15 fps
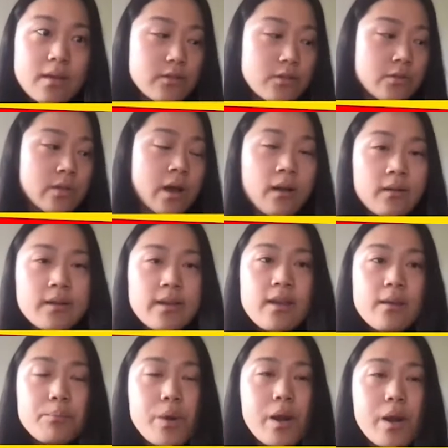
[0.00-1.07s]
So the only
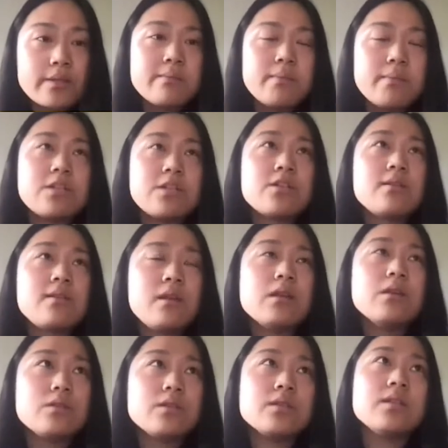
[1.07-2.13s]
approximation they
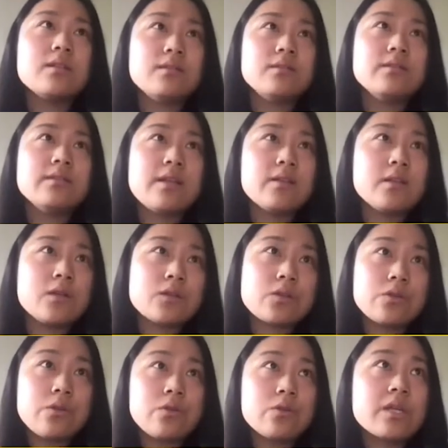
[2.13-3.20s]
use here is that they're
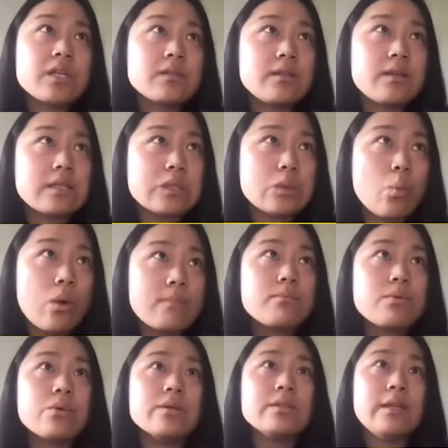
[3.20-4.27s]
looking at one
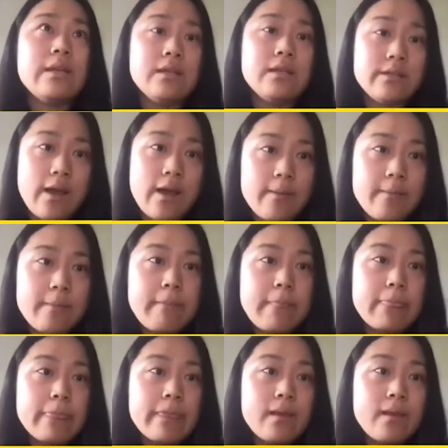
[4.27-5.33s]
point at a time.
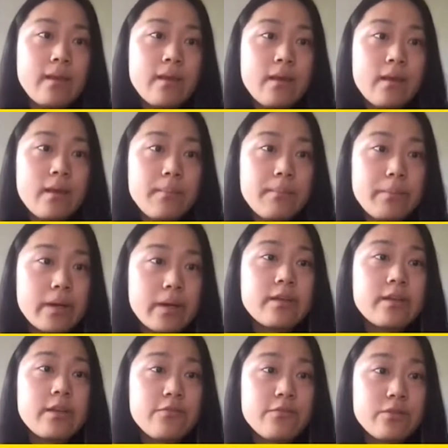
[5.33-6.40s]

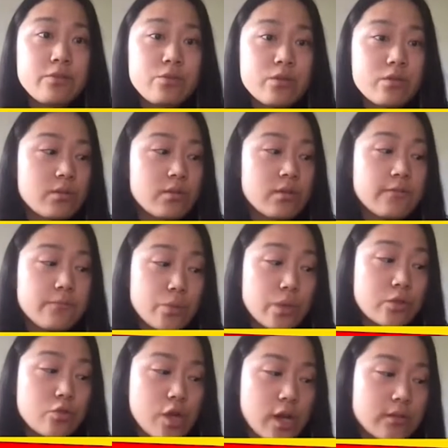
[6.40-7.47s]
But if
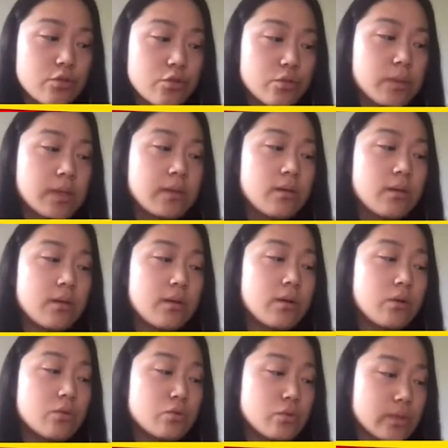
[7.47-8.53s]
we're trying to be
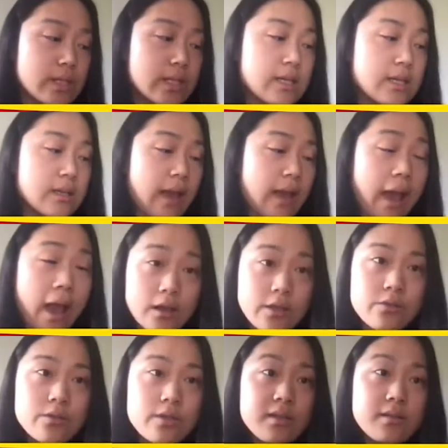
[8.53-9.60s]
really
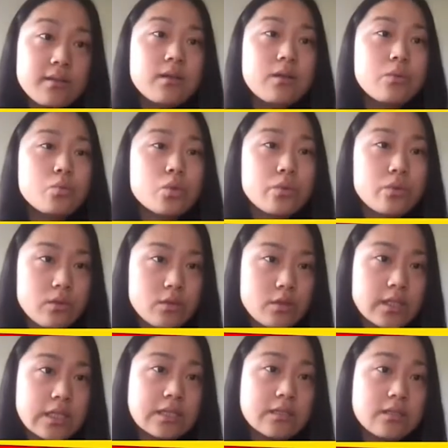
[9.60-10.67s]
accurate, then we will
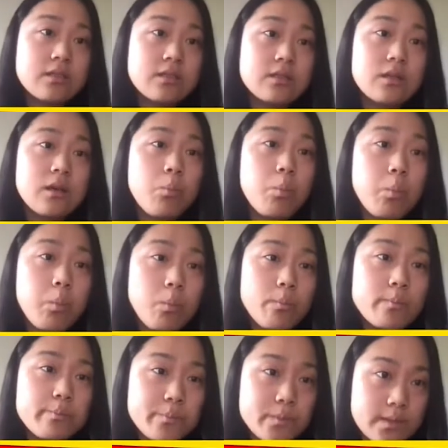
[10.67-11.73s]
look at a
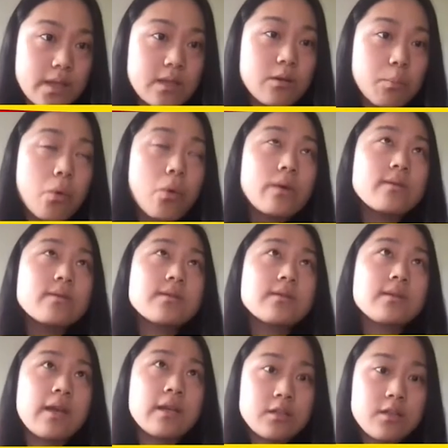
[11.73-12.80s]
set of
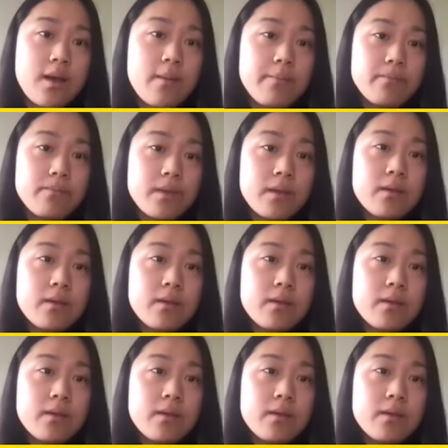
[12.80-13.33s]
points at a time.